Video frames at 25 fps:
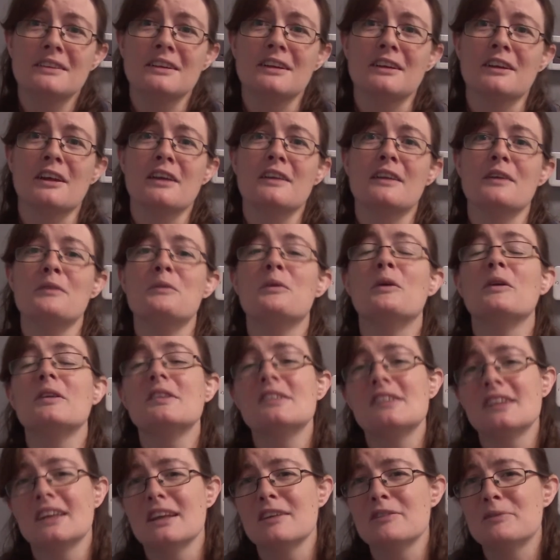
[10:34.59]
You know, they
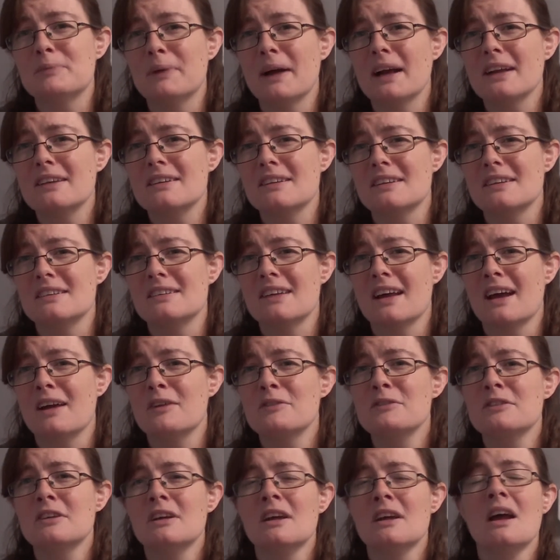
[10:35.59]
want to give back to the
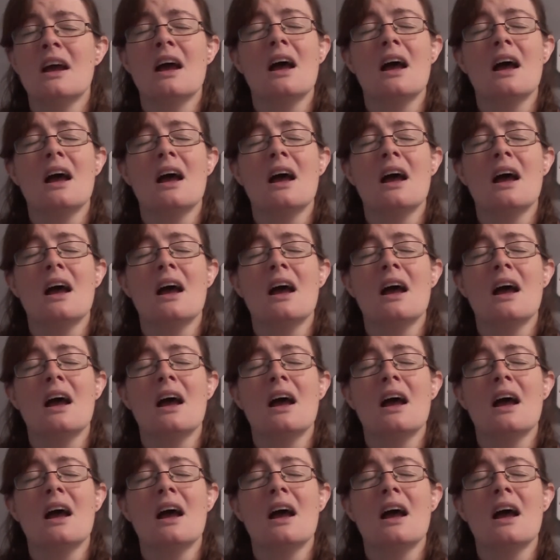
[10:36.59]
town.